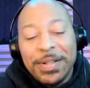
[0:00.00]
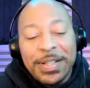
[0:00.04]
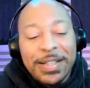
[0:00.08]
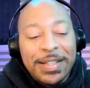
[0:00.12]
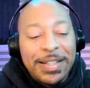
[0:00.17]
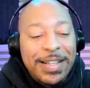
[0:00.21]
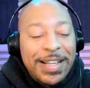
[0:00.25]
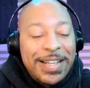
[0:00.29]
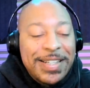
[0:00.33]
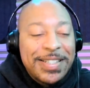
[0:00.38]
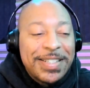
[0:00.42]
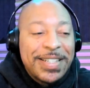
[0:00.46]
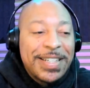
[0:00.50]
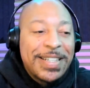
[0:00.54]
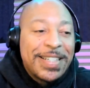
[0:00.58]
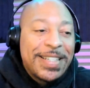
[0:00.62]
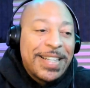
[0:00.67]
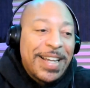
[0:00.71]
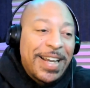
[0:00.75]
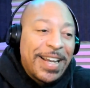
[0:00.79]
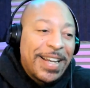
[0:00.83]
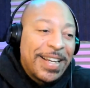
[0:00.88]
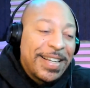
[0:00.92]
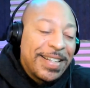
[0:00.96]
let's just
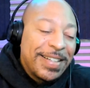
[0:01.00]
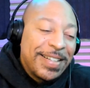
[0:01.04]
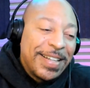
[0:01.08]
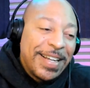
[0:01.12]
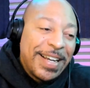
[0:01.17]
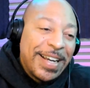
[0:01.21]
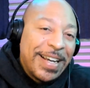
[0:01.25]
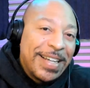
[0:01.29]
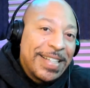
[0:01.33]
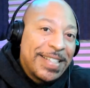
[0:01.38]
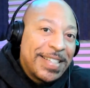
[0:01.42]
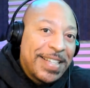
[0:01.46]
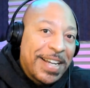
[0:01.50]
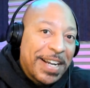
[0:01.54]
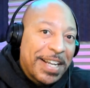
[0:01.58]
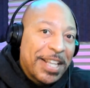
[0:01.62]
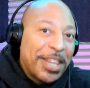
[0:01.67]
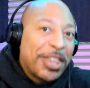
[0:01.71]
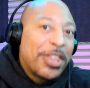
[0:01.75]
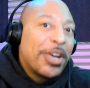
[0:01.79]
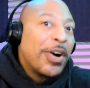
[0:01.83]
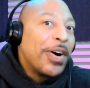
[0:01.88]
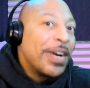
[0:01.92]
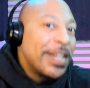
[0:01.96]
say,
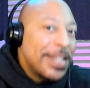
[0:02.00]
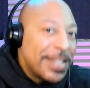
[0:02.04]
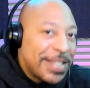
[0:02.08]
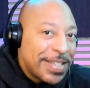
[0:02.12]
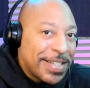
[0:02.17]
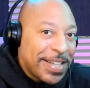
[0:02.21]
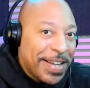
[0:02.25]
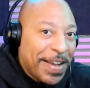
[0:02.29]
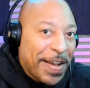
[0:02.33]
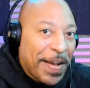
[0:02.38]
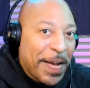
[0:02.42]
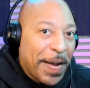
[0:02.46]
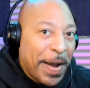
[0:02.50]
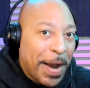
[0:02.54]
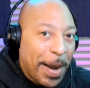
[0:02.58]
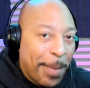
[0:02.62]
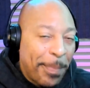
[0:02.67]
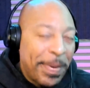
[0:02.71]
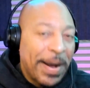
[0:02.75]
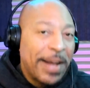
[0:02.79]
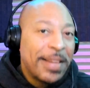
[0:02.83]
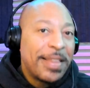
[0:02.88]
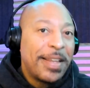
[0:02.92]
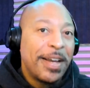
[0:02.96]
second thoughts
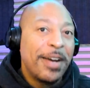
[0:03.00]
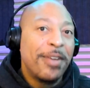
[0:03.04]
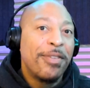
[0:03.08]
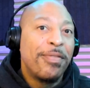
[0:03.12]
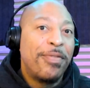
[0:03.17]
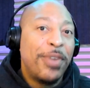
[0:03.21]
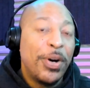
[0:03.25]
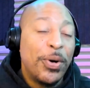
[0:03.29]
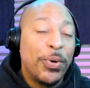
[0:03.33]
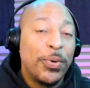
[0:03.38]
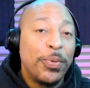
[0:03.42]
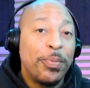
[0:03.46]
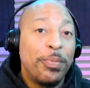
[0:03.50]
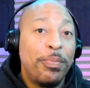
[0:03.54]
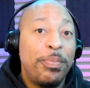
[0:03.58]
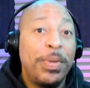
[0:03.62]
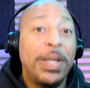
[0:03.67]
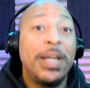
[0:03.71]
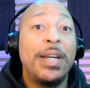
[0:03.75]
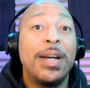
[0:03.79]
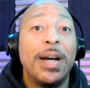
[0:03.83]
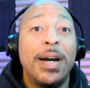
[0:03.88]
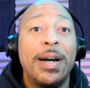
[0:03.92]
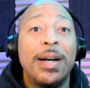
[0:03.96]
about their vote
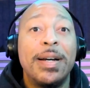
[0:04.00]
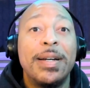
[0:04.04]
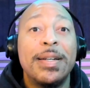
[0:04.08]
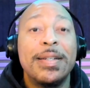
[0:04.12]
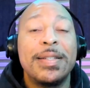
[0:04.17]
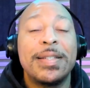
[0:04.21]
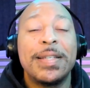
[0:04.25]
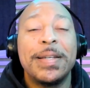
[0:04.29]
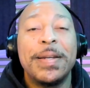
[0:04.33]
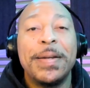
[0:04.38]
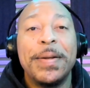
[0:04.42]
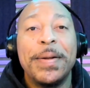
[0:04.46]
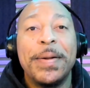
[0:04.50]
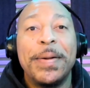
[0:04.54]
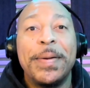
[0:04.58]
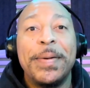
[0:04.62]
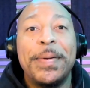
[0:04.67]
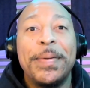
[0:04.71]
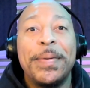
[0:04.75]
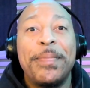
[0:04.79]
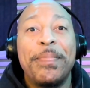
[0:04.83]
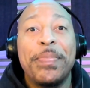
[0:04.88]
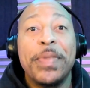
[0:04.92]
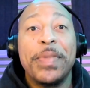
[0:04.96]
because
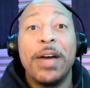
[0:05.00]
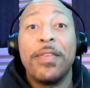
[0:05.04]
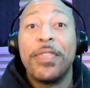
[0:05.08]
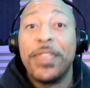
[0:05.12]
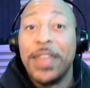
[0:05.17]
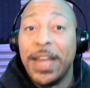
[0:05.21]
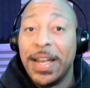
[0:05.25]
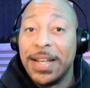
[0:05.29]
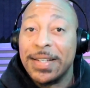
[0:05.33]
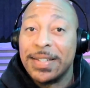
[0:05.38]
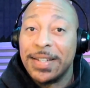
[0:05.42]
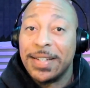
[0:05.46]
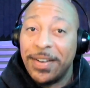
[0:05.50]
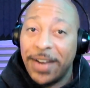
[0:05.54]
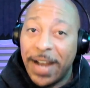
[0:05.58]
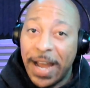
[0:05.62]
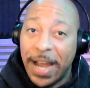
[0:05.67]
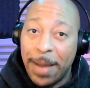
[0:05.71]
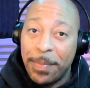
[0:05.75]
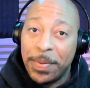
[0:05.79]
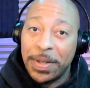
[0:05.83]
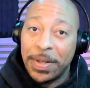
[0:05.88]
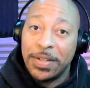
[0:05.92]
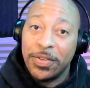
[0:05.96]
of things that are
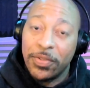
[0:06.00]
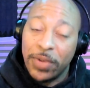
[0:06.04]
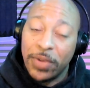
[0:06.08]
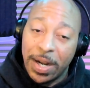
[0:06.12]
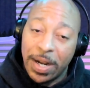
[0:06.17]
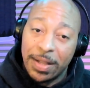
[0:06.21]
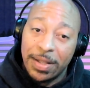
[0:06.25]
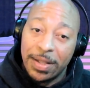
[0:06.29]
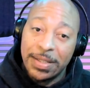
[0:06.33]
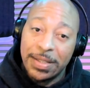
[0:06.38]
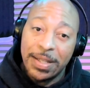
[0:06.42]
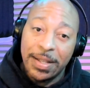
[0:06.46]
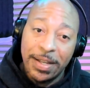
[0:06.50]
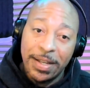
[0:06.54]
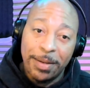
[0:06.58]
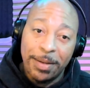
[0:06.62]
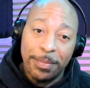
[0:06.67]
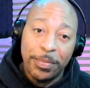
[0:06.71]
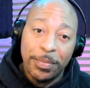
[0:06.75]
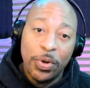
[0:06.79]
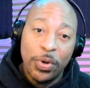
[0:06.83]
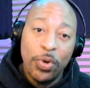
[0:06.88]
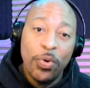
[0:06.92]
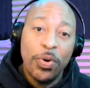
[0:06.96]
happening directly to
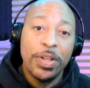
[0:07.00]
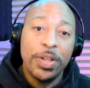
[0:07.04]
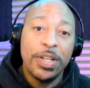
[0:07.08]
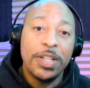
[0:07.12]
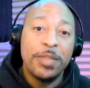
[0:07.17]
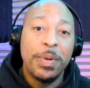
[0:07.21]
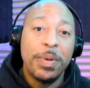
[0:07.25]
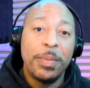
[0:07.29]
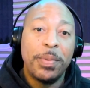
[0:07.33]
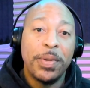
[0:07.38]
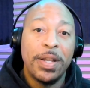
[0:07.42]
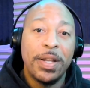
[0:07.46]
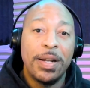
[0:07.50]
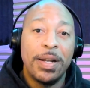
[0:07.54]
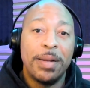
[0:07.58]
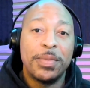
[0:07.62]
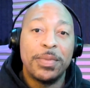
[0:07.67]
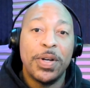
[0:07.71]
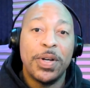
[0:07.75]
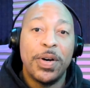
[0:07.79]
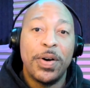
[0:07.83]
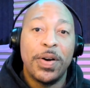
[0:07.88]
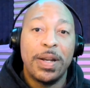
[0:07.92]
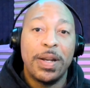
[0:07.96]
them. Who are these people that I'm
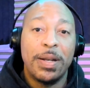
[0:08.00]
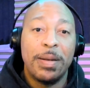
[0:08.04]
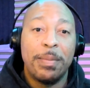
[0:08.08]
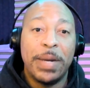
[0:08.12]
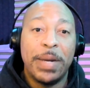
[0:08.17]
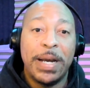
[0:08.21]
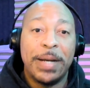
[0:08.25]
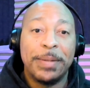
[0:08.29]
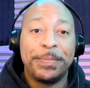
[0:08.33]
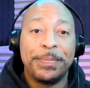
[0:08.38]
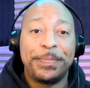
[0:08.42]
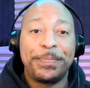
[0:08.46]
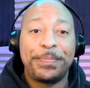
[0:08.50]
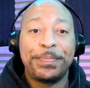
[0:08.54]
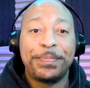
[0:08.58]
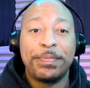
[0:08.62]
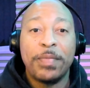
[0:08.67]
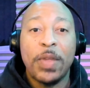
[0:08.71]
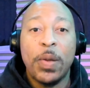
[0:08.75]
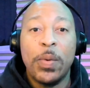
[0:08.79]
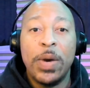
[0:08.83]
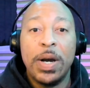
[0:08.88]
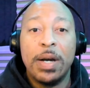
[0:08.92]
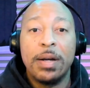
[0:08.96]
talking about?
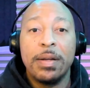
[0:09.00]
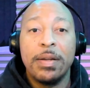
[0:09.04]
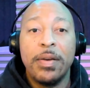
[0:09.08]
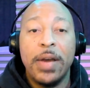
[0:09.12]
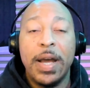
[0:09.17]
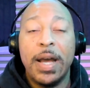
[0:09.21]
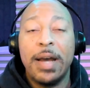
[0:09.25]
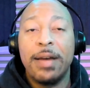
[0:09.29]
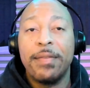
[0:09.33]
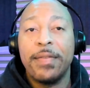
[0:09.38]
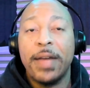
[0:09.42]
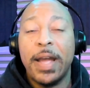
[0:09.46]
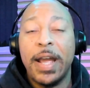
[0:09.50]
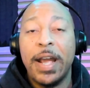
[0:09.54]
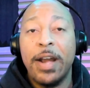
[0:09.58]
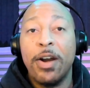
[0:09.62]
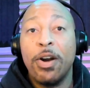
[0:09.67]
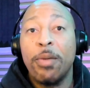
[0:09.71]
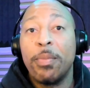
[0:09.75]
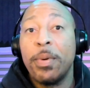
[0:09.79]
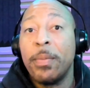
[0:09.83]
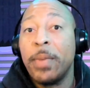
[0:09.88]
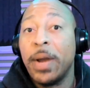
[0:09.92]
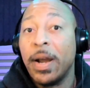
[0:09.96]
Well, you have
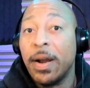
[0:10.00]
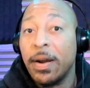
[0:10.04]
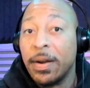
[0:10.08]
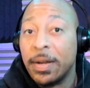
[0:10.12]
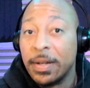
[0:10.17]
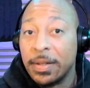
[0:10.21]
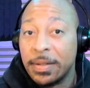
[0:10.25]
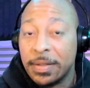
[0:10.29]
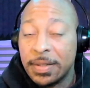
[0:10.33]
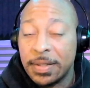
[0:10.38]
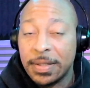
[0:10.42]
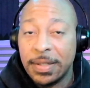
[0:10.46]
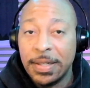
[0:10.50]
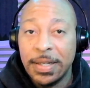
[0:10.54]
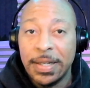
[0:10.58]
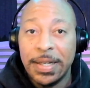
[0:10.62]
Arab Americans